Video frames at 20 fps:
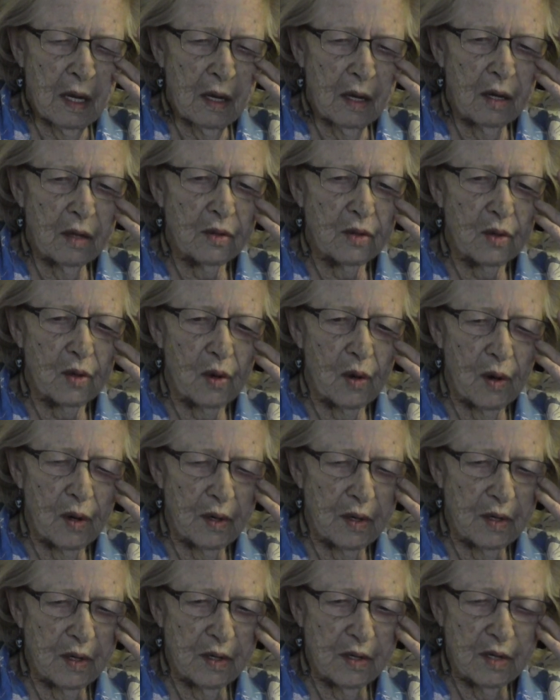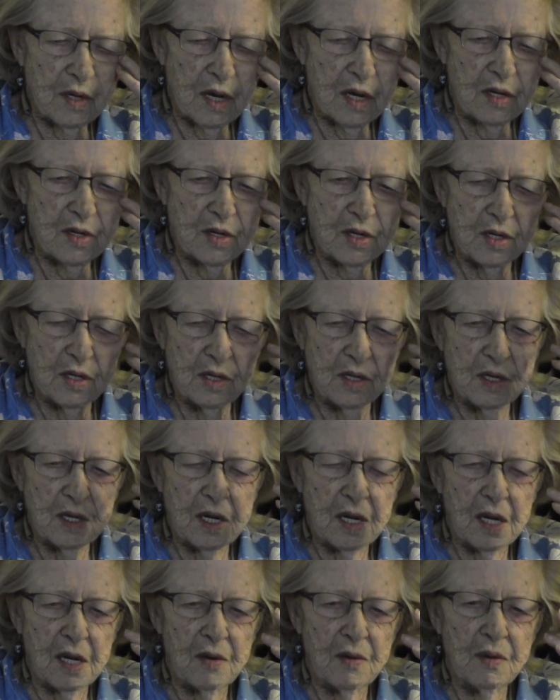other organizations
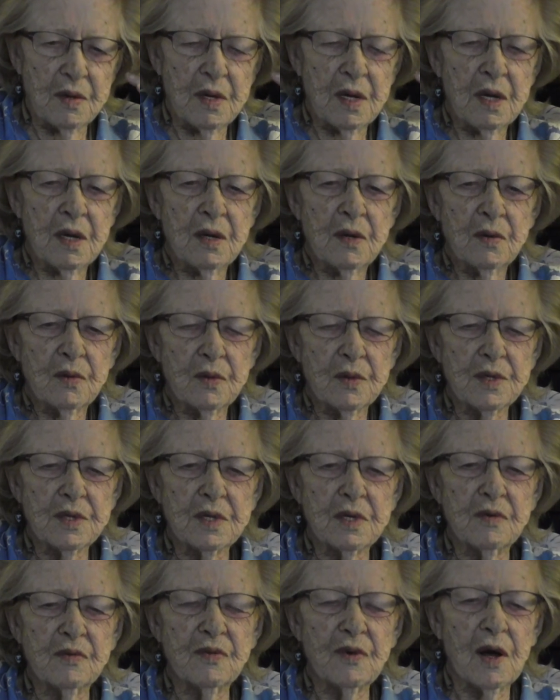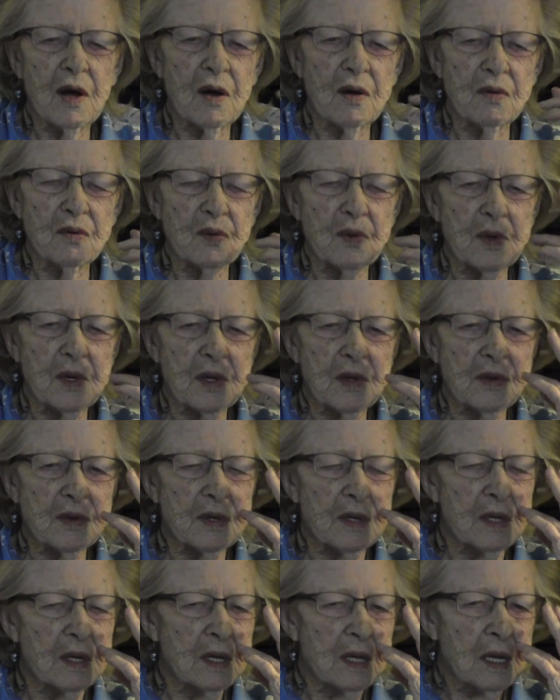that I was involved with